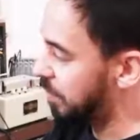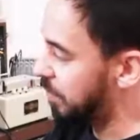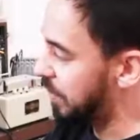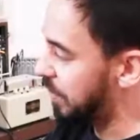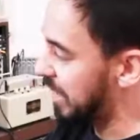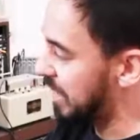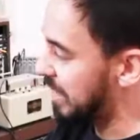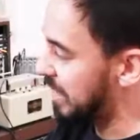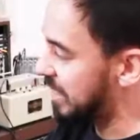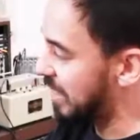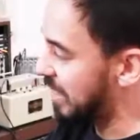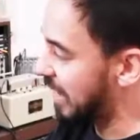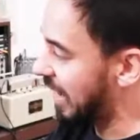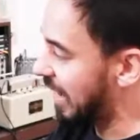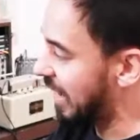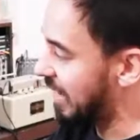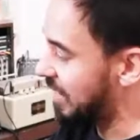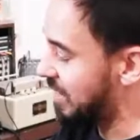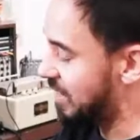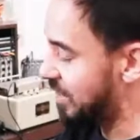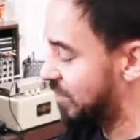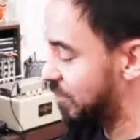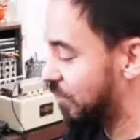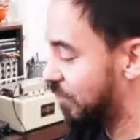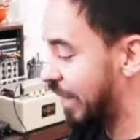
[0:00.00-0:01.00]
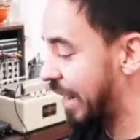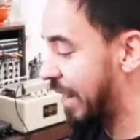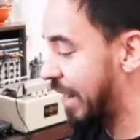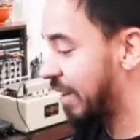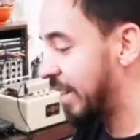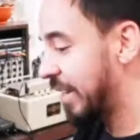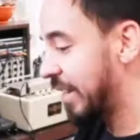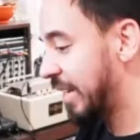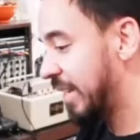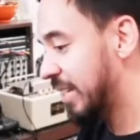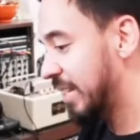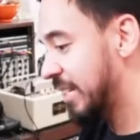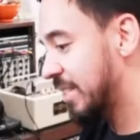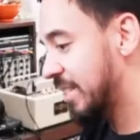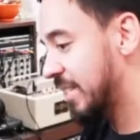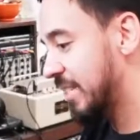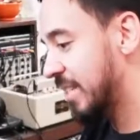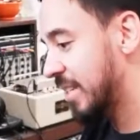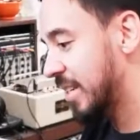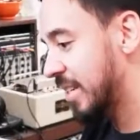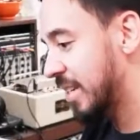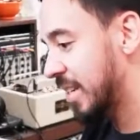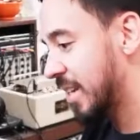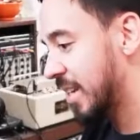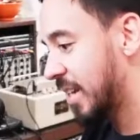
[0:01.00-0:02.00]
B-sides and
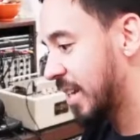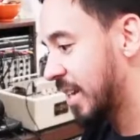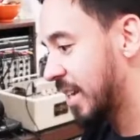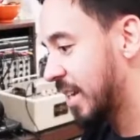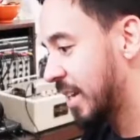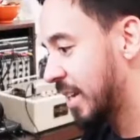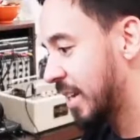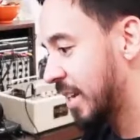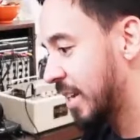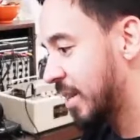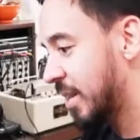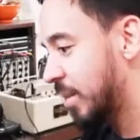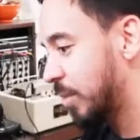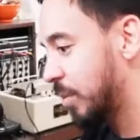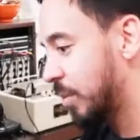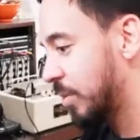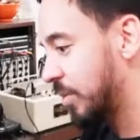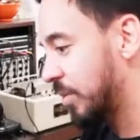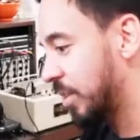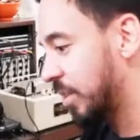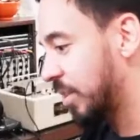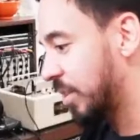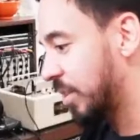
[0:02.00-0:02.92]
rarities, which